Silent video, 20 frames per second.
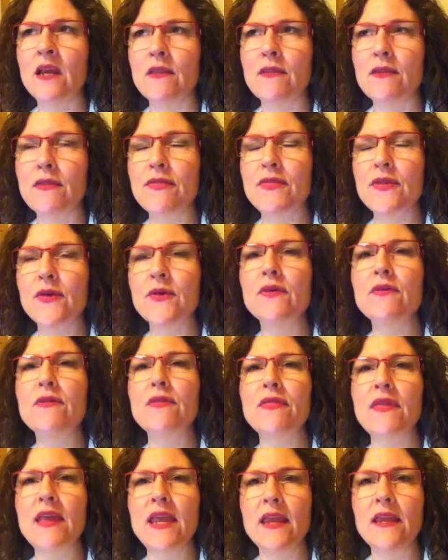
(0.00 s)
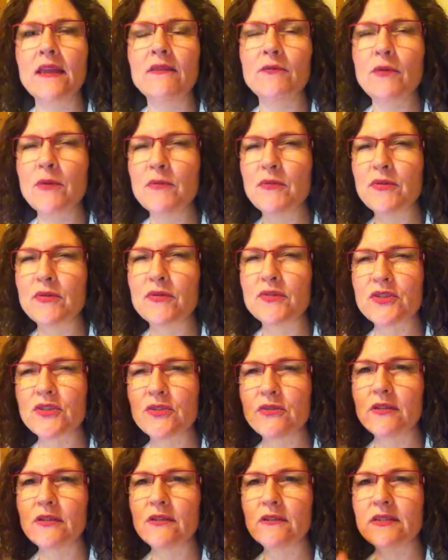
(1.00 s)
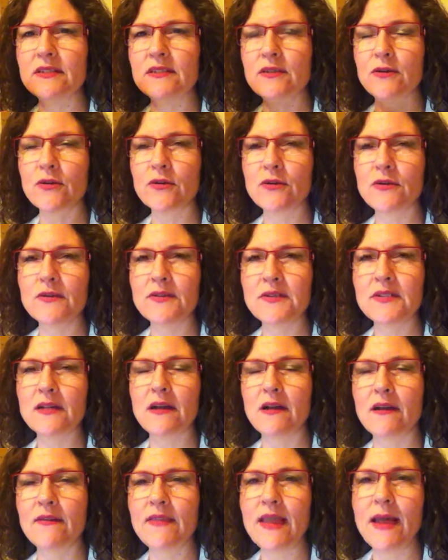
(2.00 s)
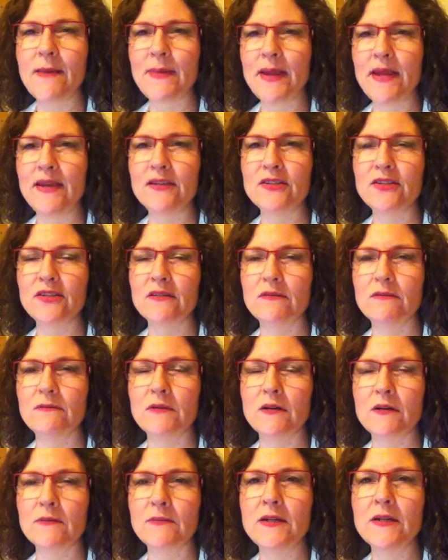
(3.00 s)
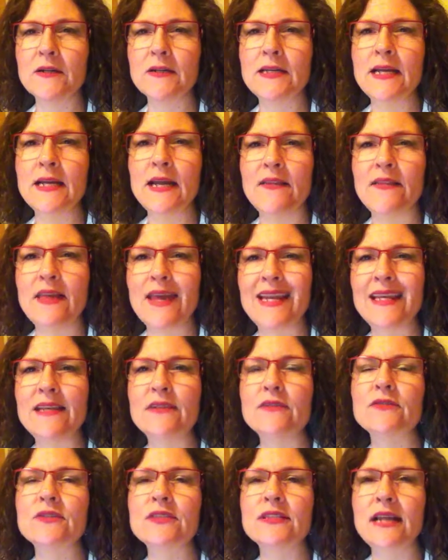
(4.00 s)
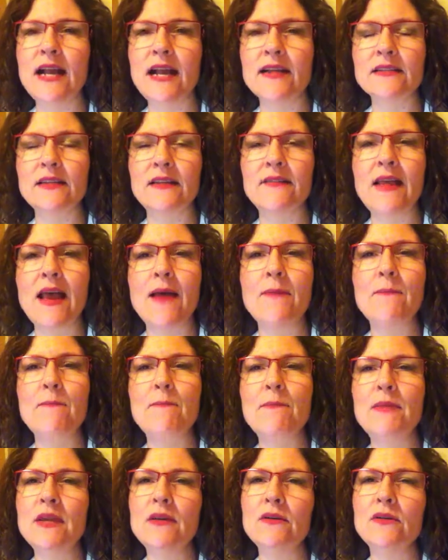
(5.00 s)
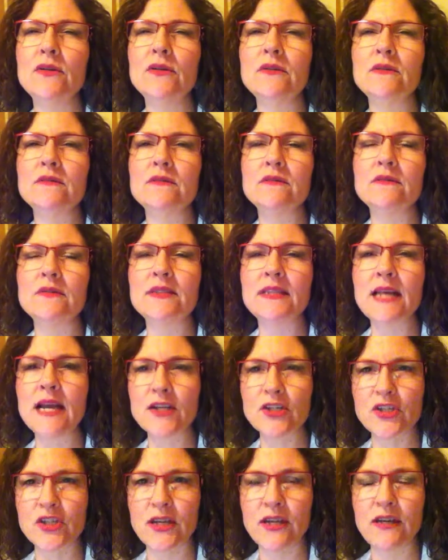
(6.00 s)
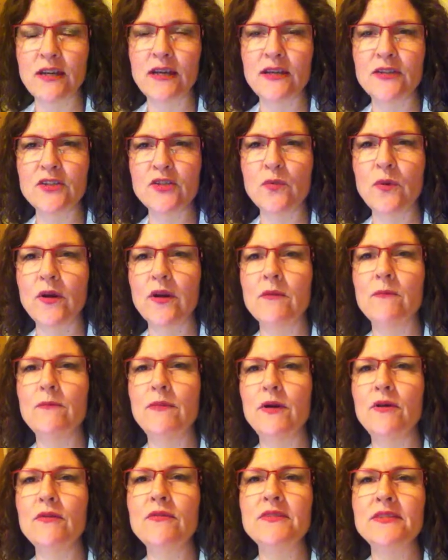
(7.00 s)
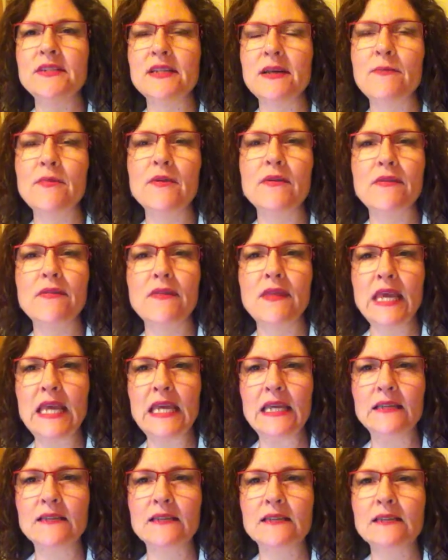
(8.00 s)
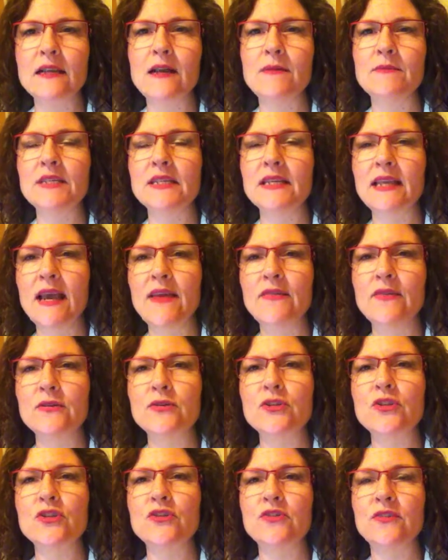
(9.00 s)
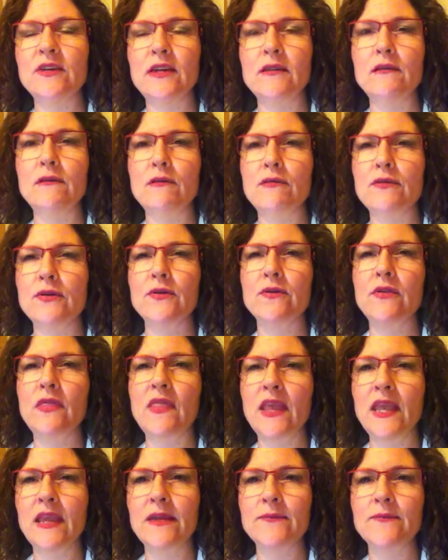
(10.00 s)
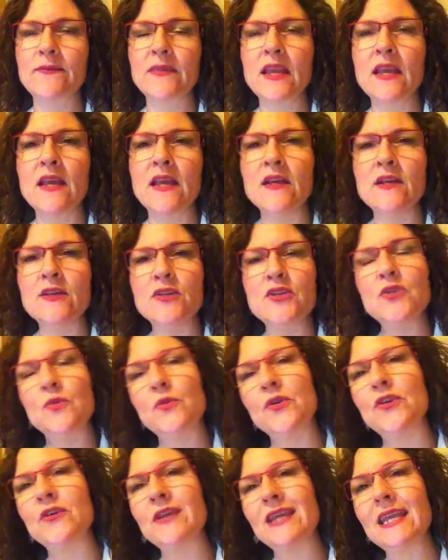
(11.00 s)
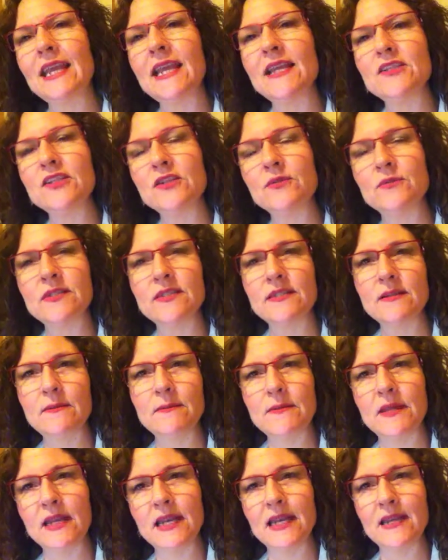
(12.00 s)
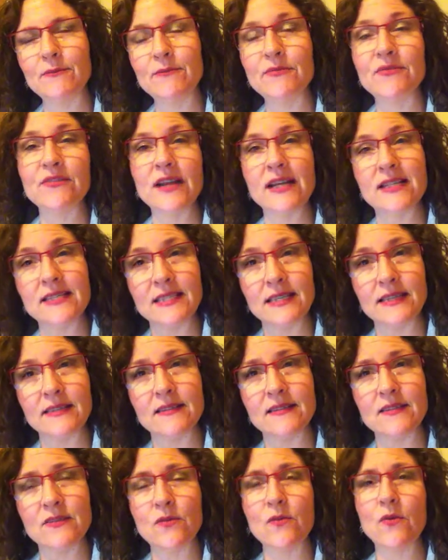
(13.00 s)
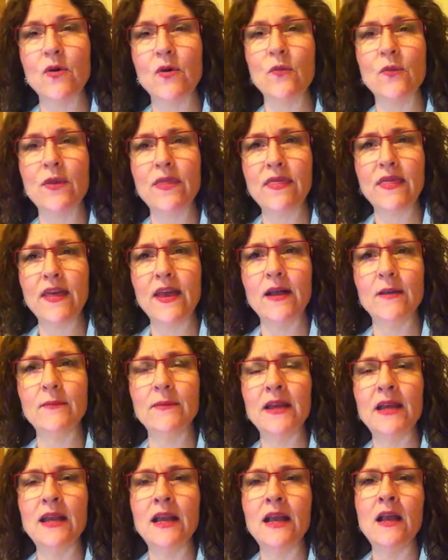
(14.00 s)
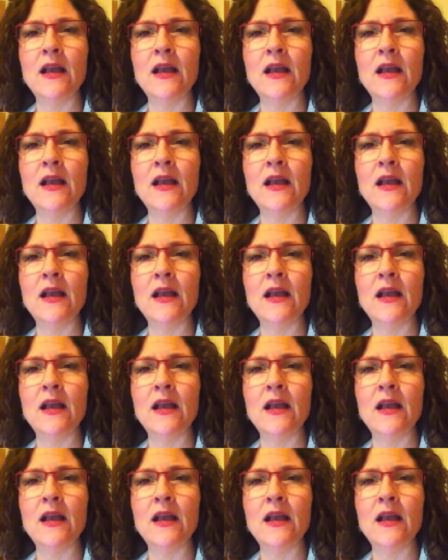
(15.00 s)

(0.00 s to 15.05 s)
The third thing, remember those two little circles on that page in the workbook that intersect, and that middle section is where both separate things come together to create the third thing. So when you're engaging with somebody in presence or with them,